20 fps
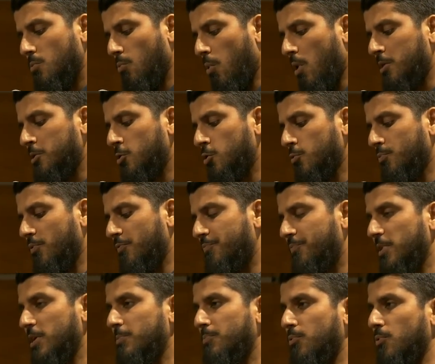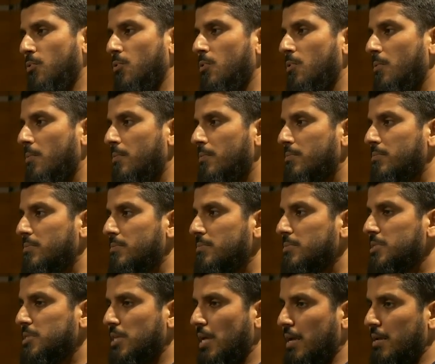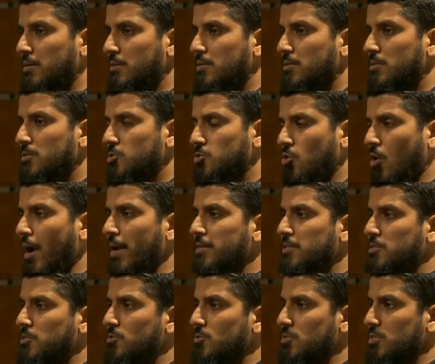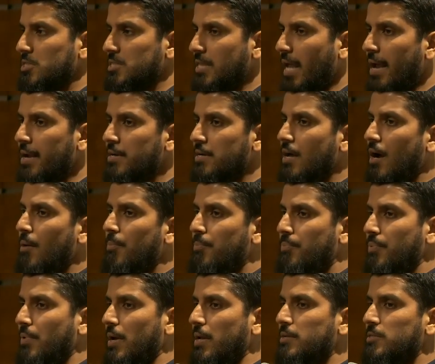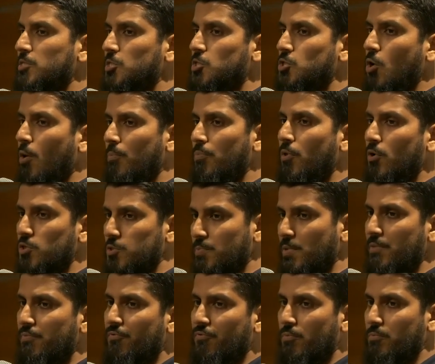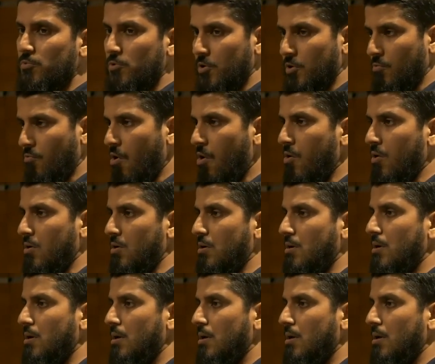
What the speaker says: One group of people said, tried to stand up and stop those people from doing wrong.